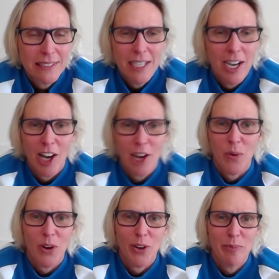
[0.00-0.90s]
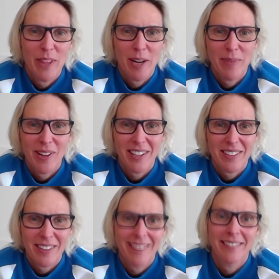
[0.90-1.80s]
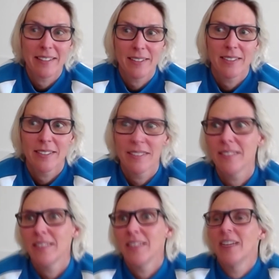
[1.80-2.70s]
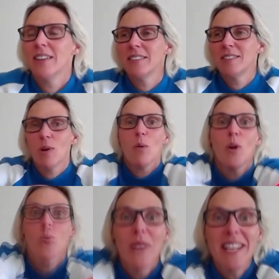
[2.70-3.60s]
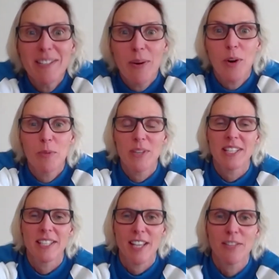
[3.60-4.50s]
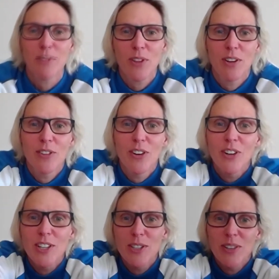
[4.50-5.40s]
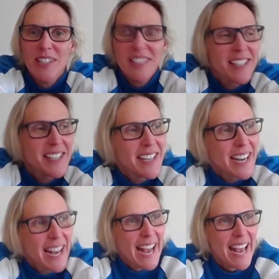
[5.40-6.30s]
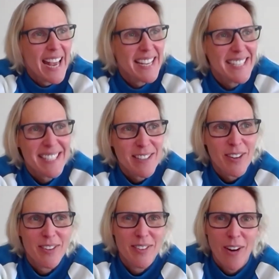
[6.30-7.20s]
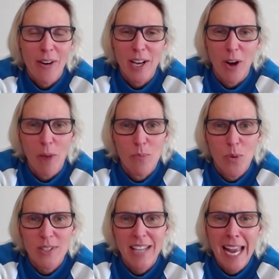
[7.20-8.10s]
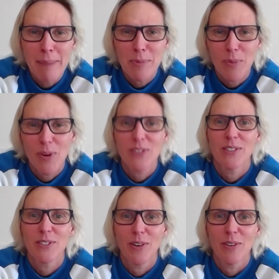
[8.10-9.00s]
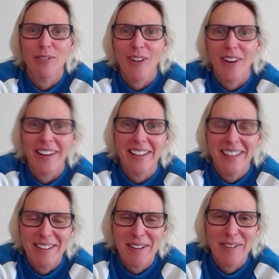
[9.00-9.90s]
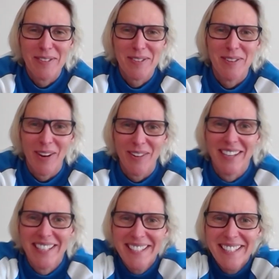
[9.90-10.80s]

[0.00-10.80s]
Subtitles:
I don't want to. But then I'm like, you know, do I want to win? Do I want to be successful? Then I've got no choice. And it's not, I reckon open water's heaps worse than 200 fly, I reckon.